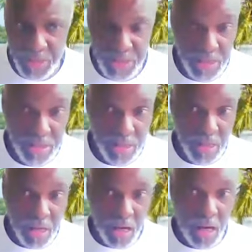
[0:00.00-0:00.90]
under those
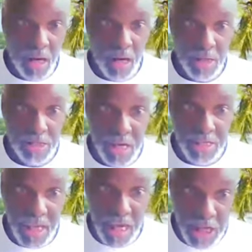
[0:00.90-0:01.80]
conditions.
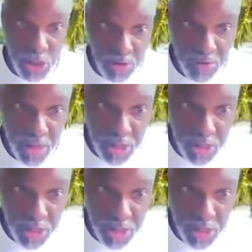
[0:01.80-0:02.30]
Uh, it starts to